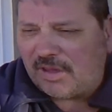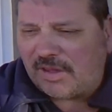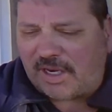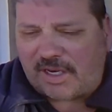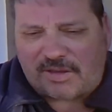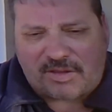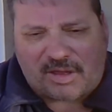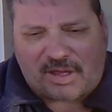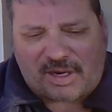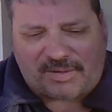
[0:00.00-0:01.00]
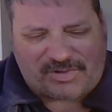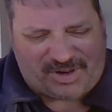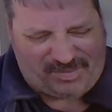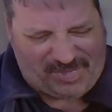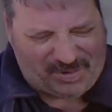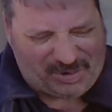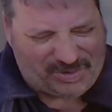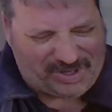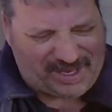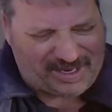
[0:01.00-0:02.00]
that it's I'm trying to remember who
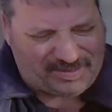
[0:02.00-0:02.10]
said that